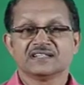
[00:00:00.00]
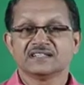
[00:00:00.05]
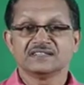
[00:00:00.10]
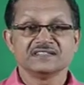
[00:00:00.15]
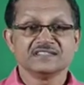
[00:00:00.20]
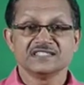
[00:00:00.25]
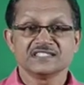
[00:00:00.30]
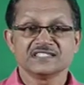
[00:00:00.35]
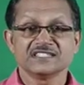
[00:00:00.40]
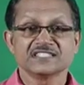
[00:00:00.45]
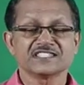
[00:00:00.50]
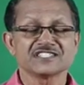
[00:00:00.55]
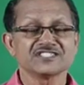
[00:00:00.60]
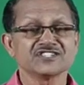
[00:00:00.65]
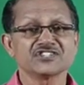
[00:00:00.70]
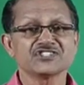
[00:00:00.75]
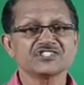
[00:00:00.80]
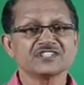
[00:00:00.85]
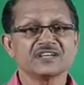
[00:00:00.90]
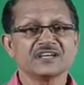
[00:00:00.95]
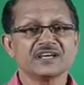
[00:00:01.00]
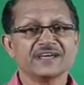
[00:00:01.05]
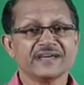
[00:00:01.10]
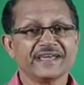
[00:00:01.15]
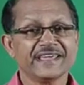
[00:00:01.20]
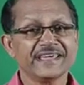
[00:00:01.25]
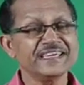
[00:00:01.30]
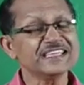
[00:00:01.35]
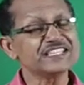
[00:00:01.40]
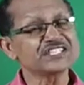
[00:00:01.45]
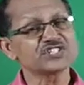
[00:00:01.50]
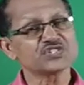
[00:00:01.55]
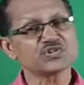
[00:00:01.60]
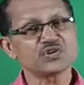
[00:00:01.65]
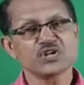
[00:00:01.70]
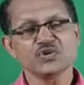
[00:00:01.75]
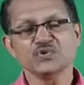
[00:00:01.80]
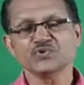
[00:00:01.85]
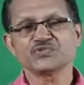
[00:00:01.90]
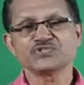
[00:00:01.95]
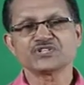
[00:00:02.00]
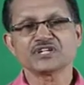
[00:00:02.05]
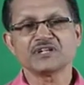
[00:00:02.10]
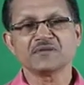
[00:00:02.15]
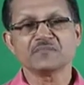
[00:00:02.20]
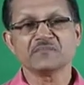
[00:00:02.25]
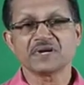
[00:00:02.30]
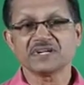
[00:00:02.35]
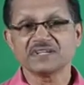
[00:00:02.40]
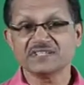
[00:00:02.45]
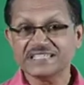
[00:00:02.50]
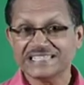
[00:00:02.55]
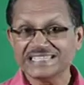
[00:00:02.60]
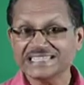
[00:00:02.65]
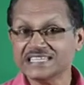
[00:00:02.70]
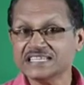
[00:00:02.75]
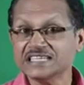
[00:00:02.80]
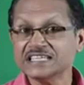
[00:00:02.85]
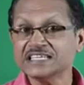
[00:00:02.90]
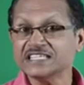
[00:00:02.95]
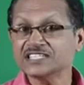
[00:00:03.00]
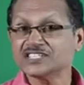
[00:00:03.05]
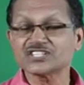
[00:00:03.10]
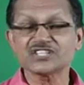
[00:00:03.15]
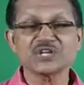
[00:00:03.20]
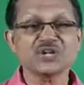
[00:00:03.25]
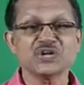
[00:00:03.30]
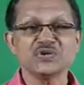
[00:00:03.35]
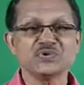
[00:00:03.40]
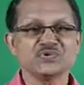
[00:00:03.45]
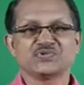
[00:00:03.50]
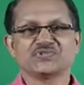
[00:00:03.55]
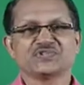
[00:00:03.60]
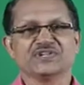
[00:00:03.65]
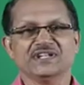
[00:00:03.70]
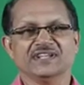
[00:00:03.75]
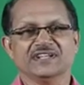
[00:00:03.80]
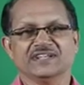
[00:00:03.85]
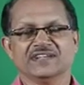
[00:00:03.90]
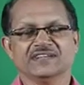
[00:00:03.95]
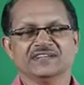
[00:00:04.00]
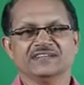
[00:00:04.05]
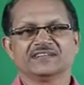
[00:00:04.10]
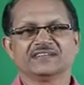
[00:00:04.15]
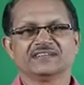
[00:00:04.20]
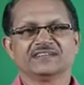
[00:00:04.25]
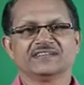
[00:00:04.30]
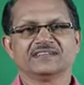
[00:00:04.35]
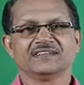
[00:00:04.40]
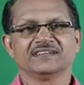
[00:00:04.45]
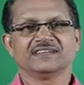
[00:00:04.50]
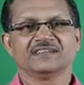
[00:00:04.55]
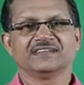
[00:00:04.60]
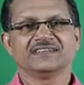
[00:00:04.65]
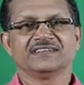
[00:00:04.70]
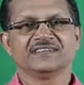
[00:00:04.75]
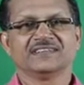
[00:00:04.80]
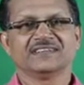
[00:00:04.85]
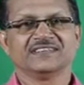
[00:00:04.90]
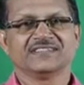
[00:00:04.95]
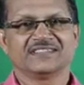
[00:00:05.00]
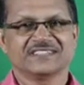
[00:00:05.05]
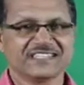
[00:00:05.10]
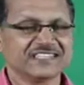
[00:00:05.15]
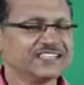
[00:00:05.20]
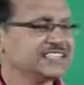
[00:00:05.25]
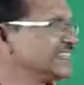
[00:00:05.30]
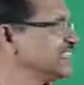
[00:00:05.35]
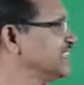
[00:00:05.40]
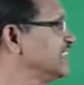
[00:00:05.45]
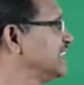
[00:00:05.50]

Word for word: This is not a solution but the solution see.